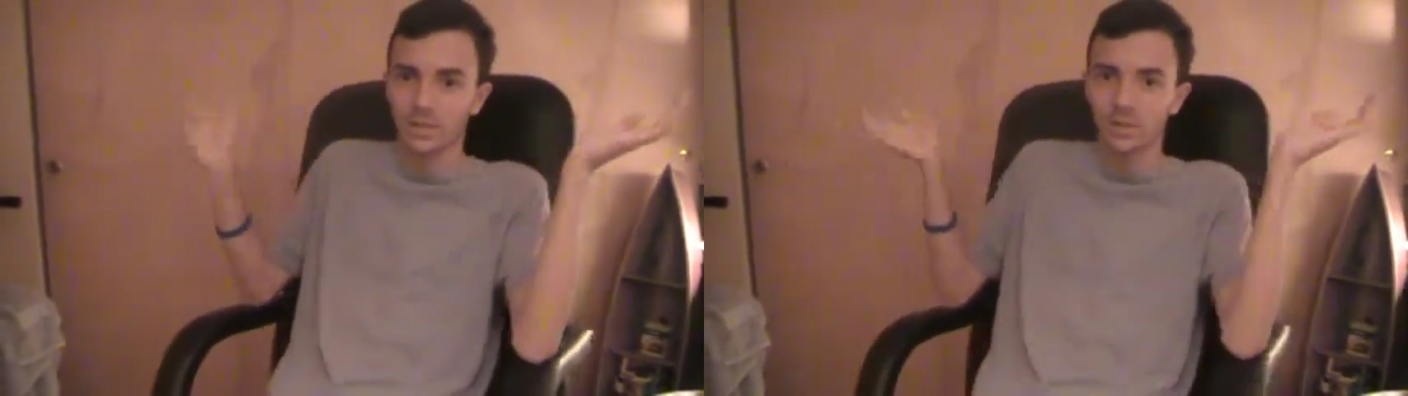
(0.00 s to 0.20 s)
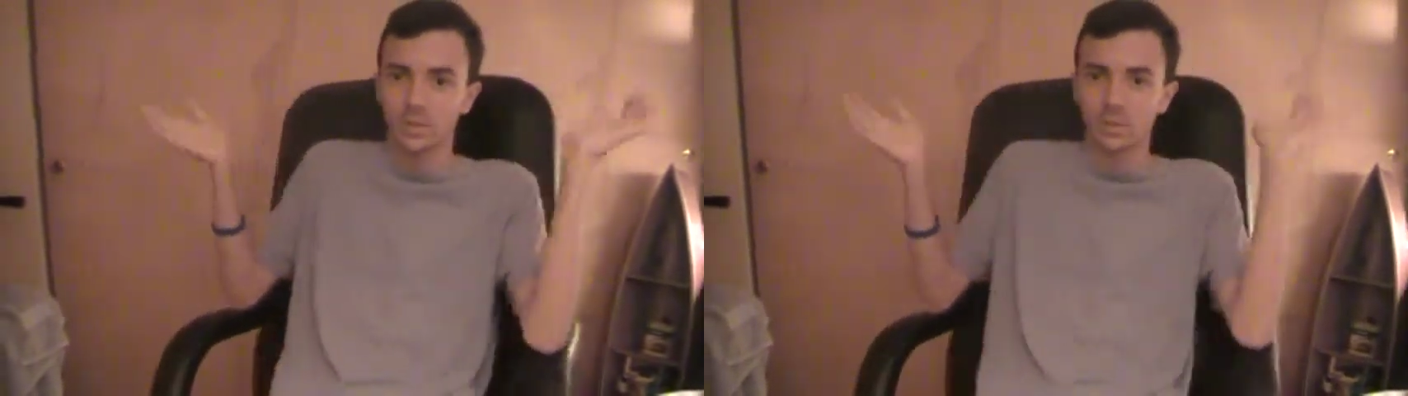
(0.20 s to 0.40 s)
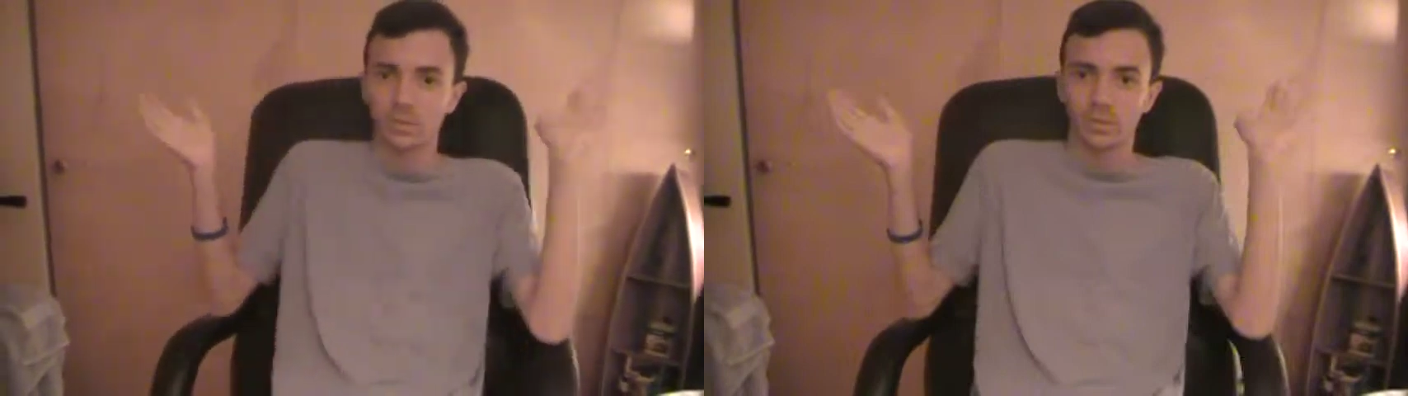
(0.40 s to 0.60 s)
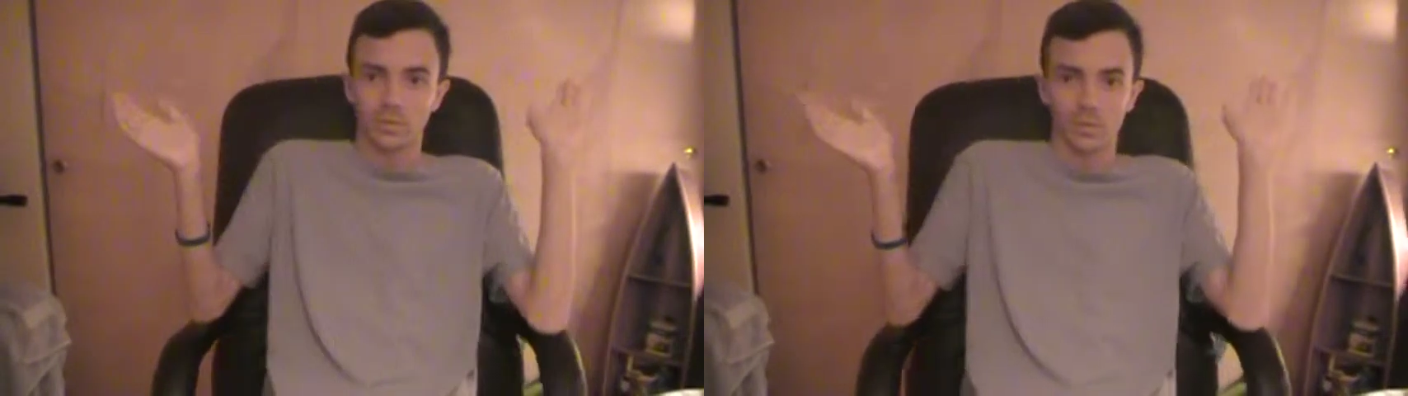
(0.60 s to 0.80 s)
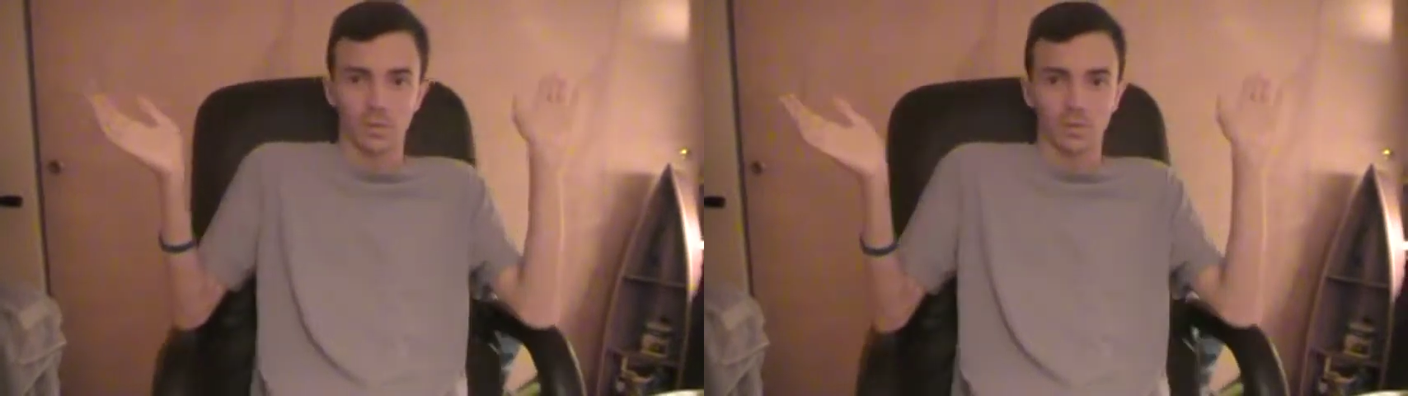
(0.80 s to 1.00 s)
knew
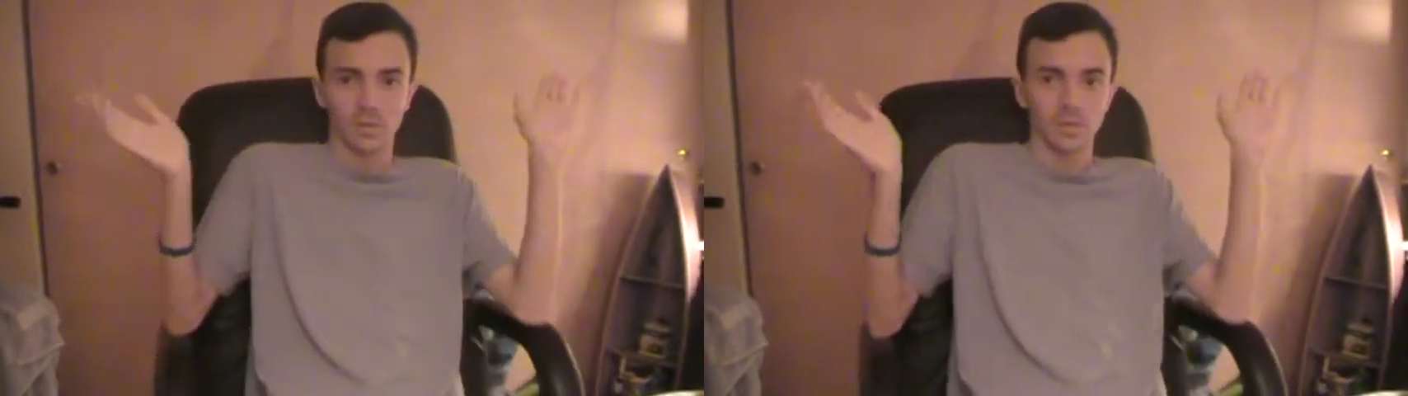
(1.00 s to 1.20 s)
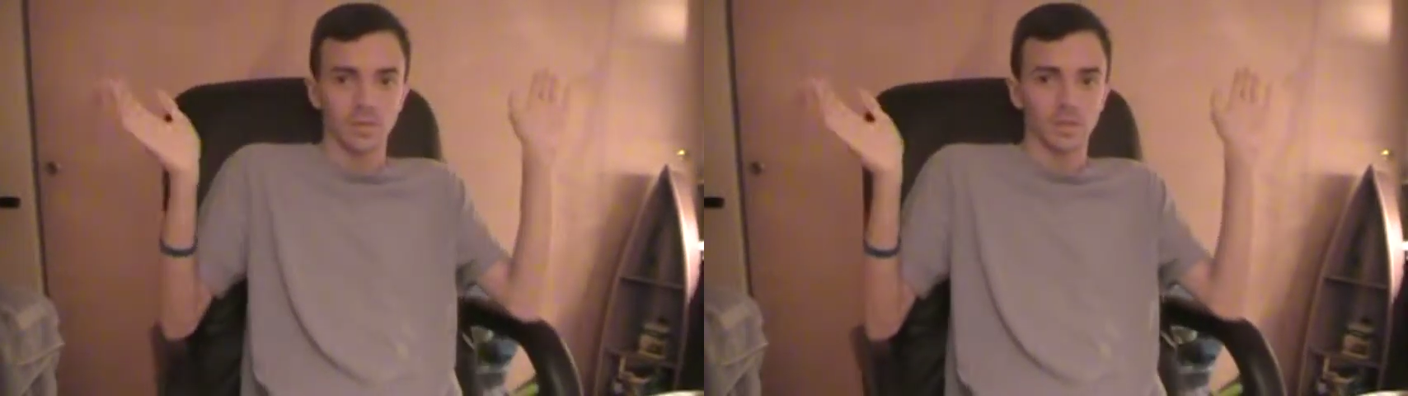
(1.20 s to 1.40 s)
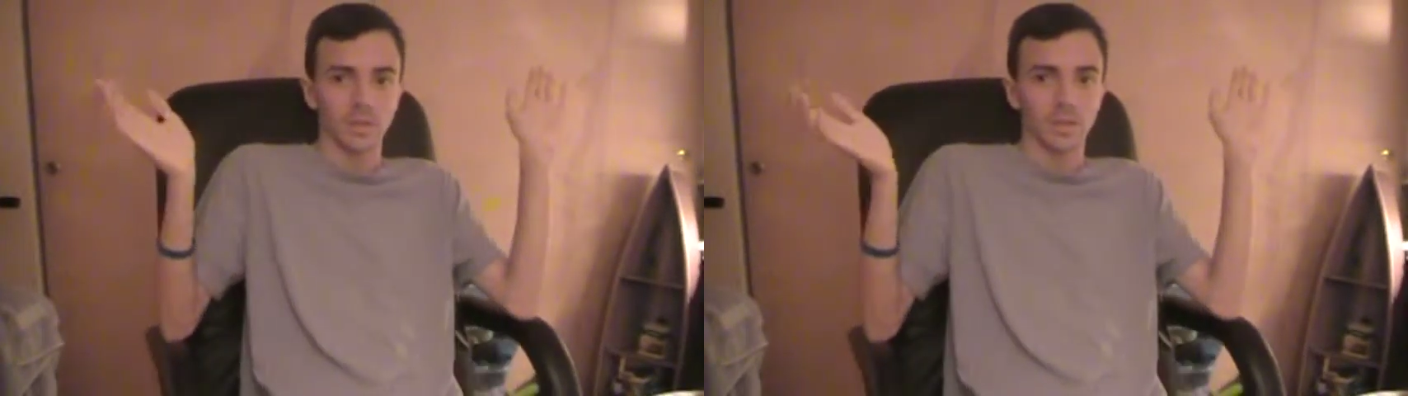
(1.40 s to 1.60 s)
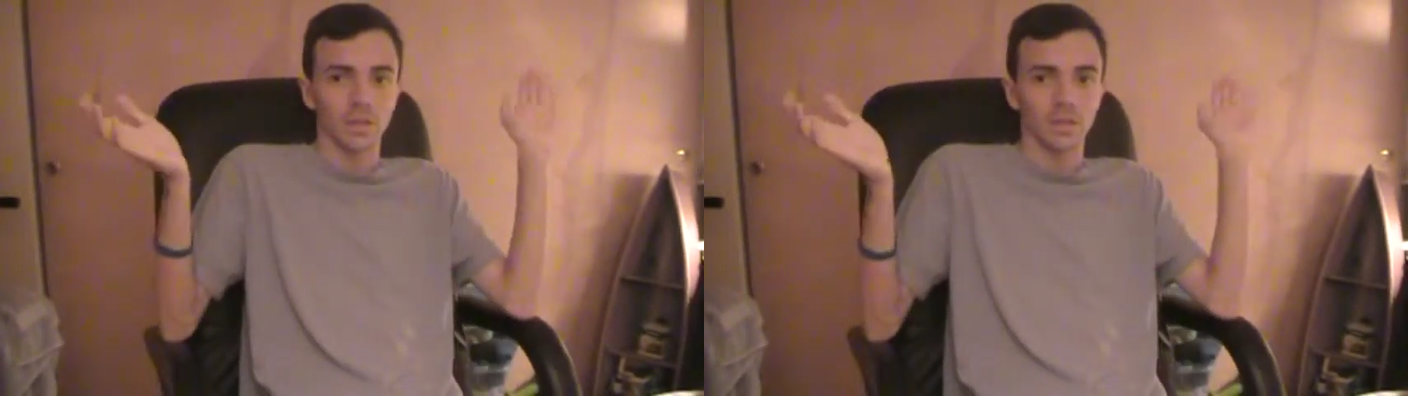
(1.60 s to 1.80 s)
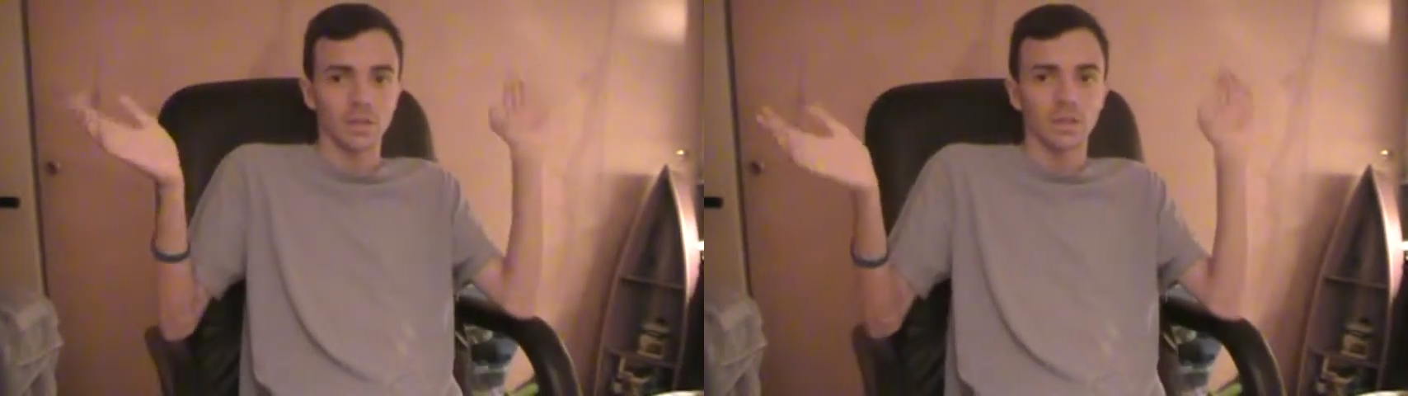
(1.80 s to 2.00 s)
from all those YouTube
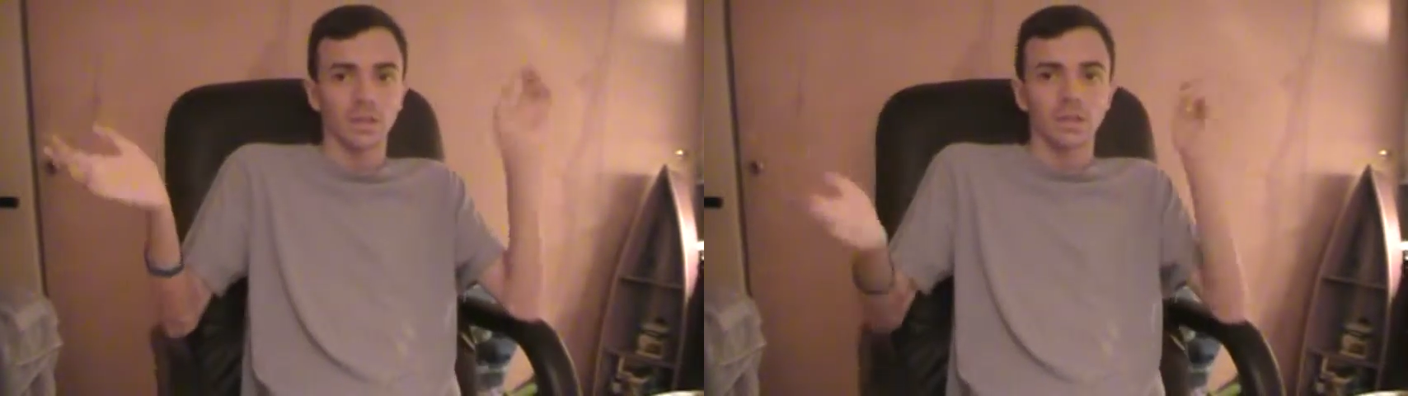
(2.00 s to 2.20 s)
videos.